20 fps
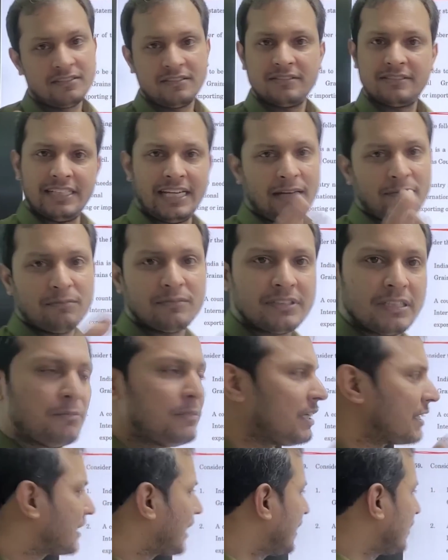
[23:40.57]

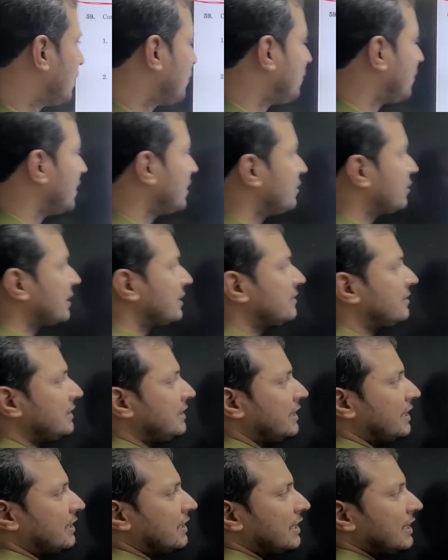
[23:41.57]
Similar kind of word you can see
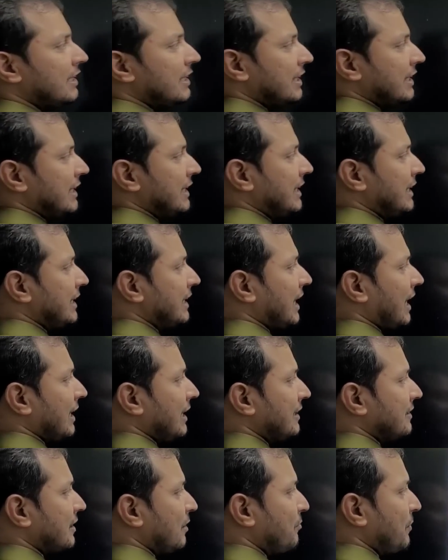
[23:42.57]
here. India
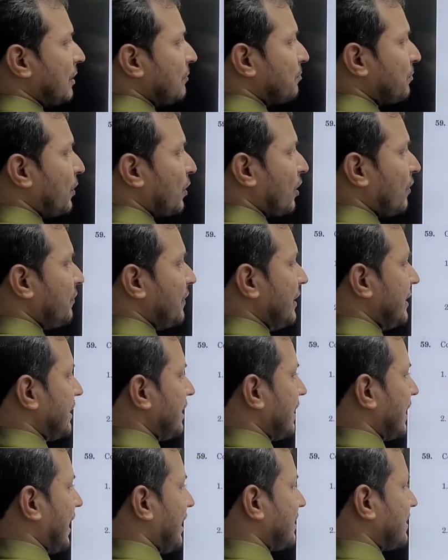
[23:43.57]
is a member of
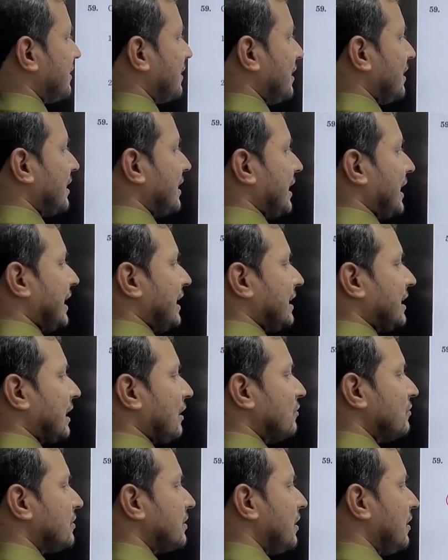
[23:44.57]
International Grain
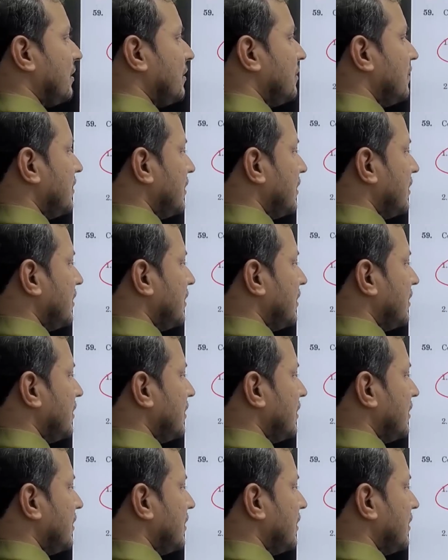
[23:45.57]
Council.